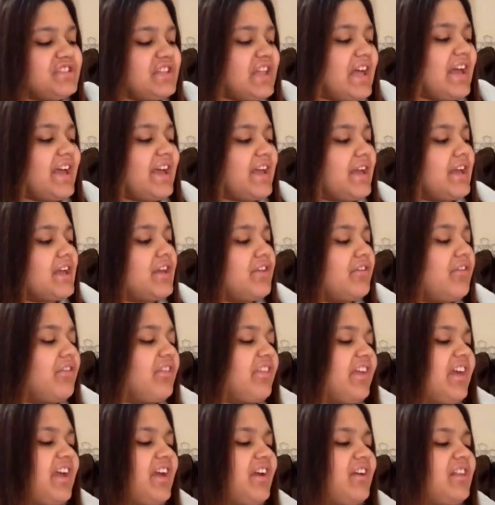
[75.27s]

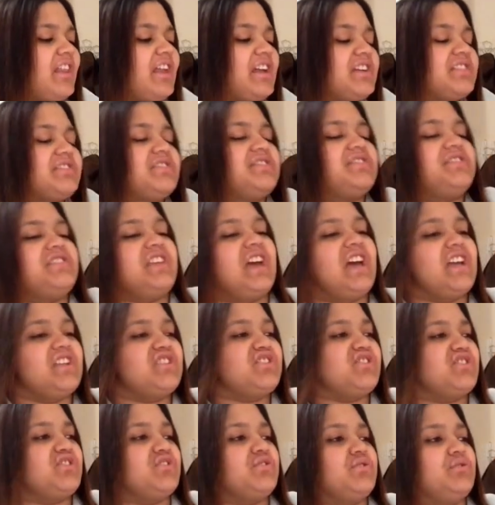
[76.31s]
like there like a
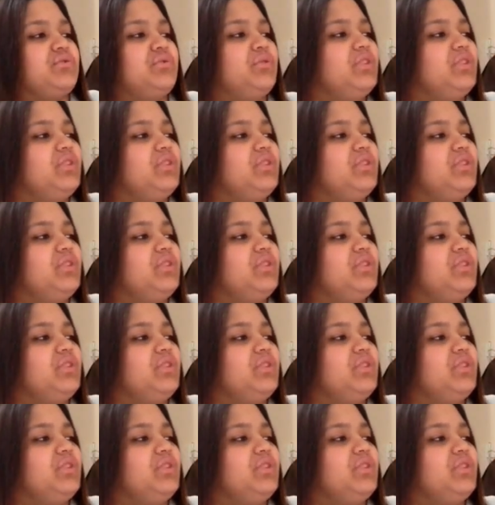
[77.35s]
statue.